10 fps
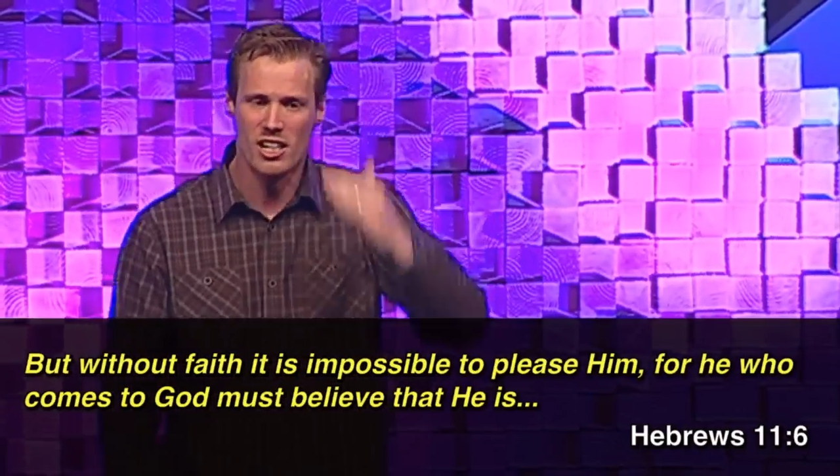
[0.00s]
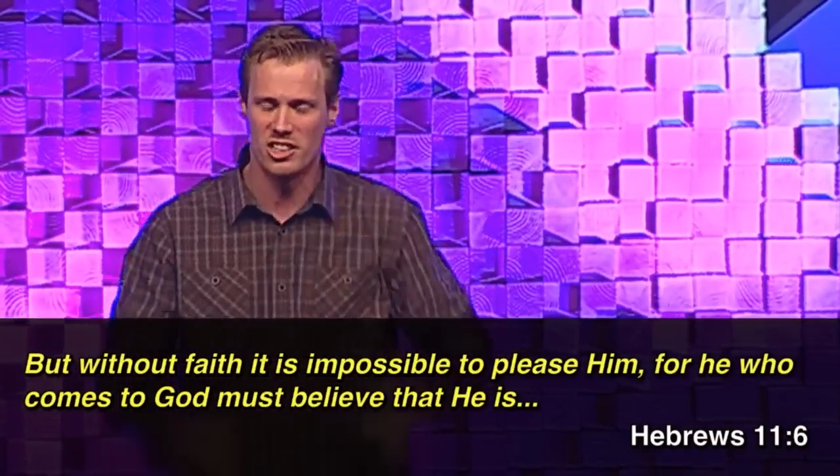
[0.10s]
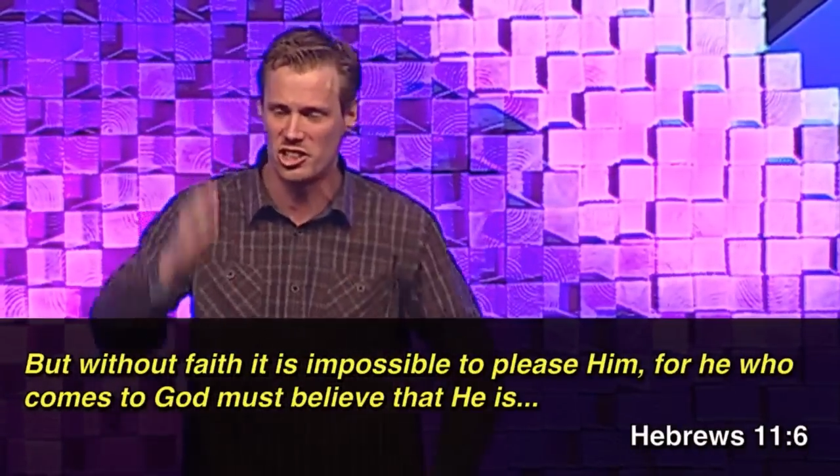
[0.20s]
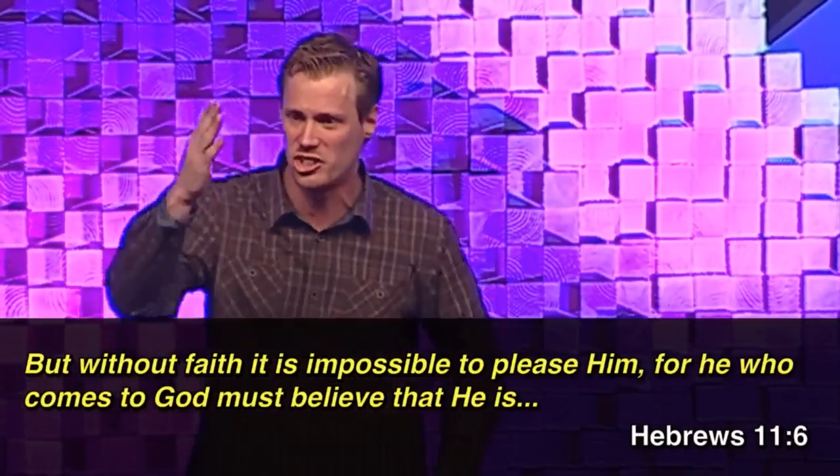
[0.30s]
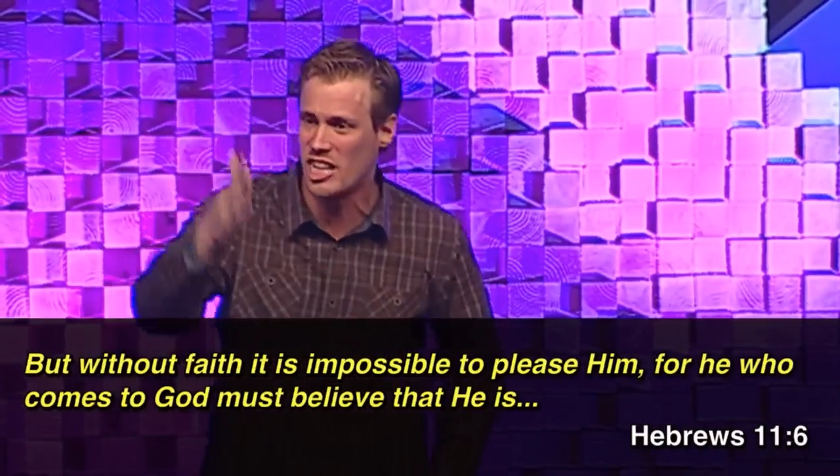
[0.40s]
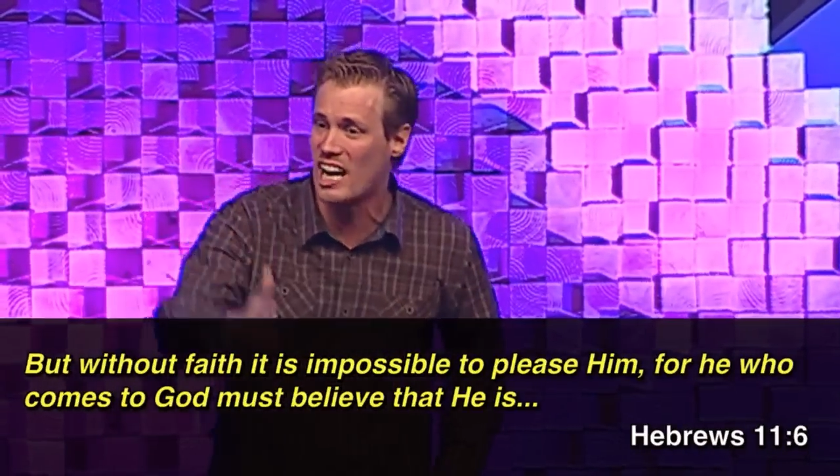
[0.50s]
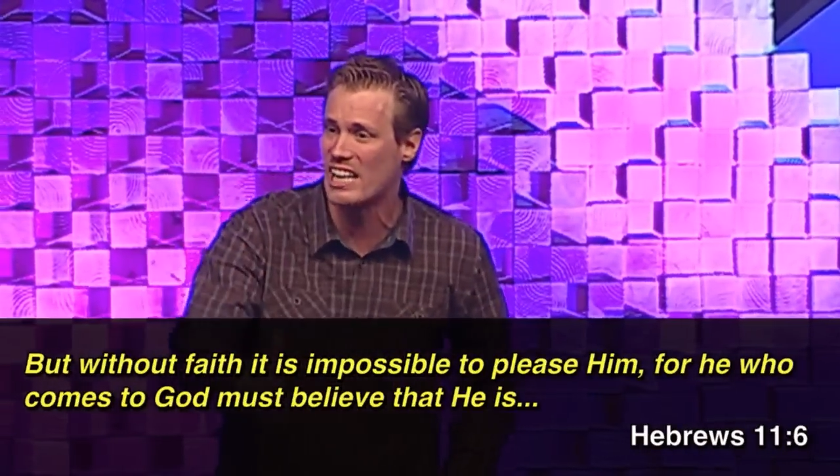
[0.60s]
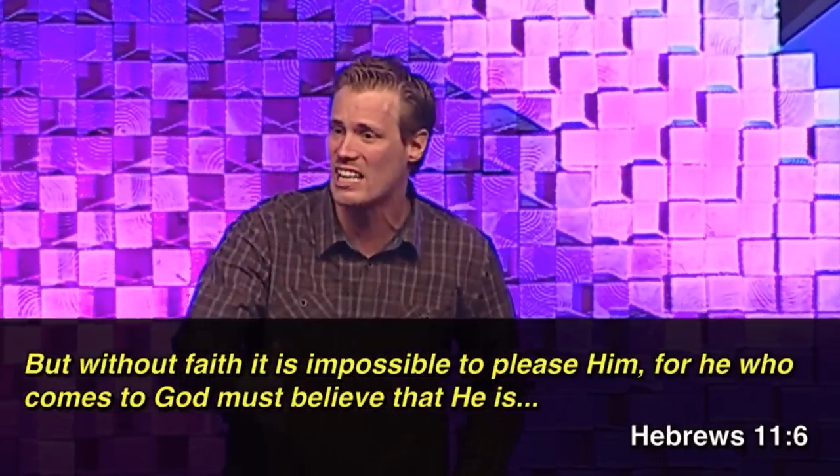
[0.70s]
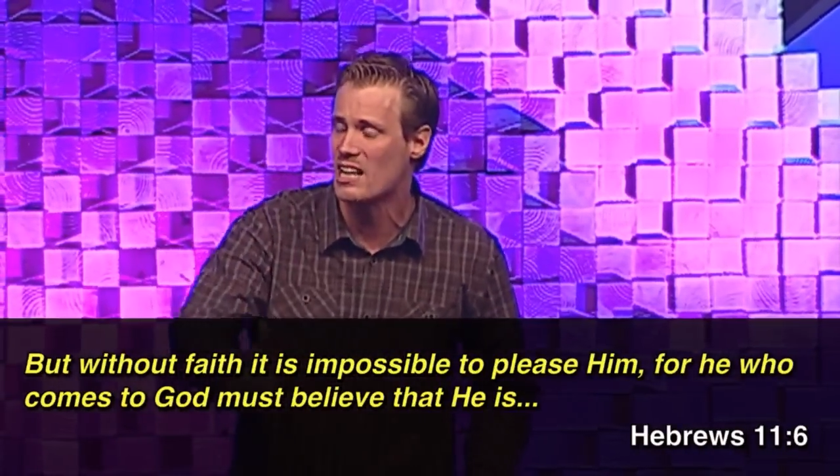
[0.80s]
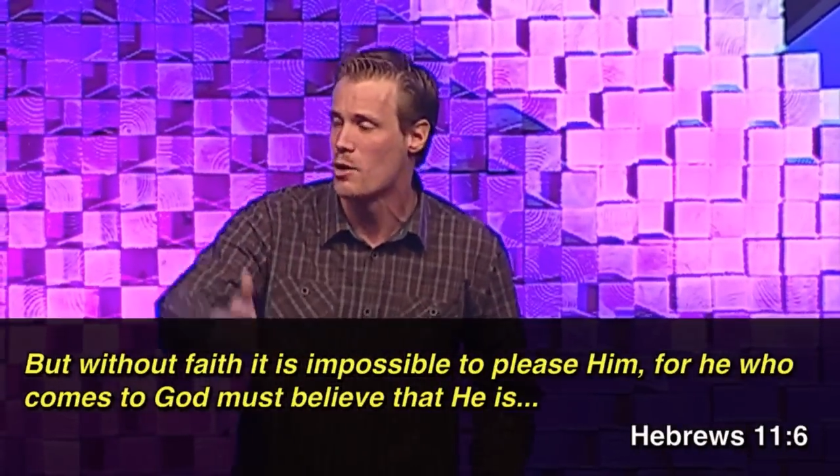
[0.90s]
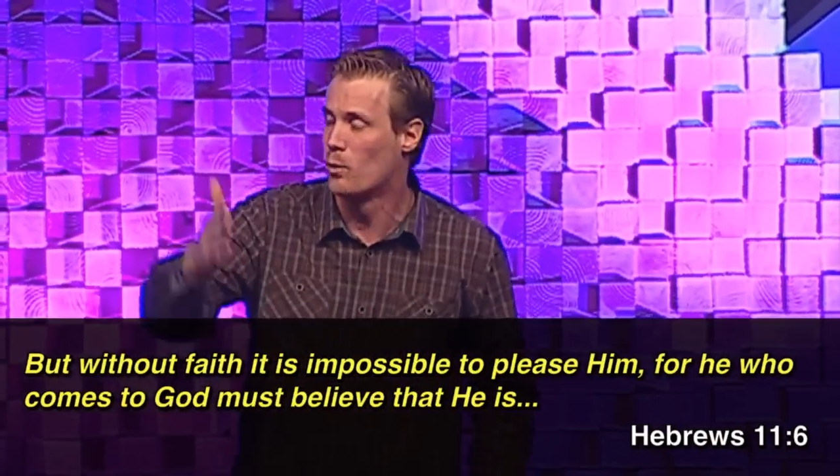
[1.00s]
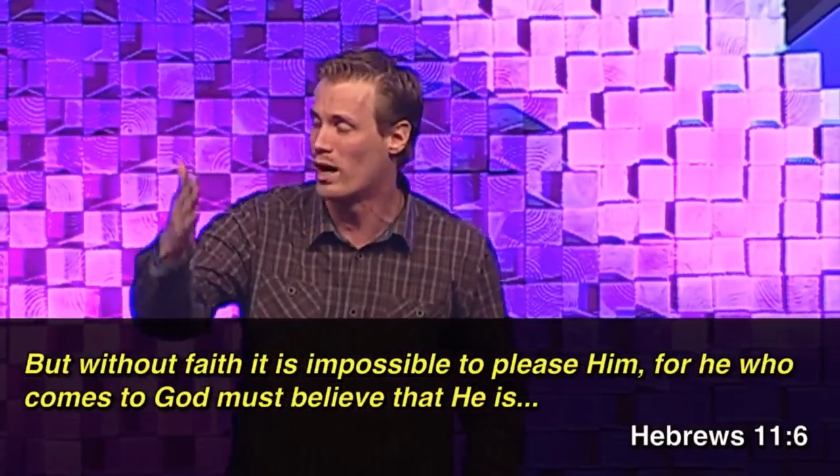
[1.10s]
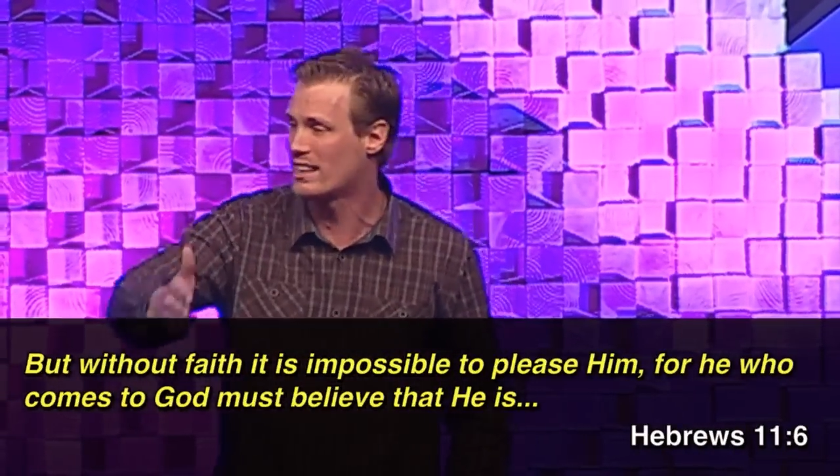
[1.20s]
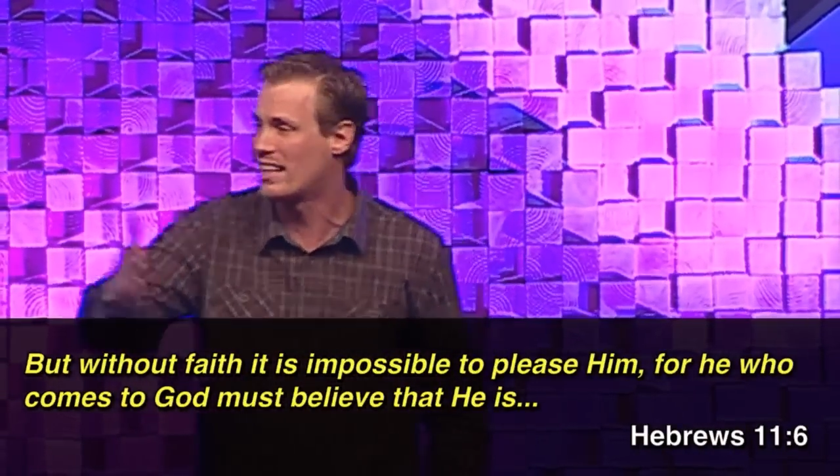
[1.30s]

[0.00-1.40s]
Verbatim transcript: to study what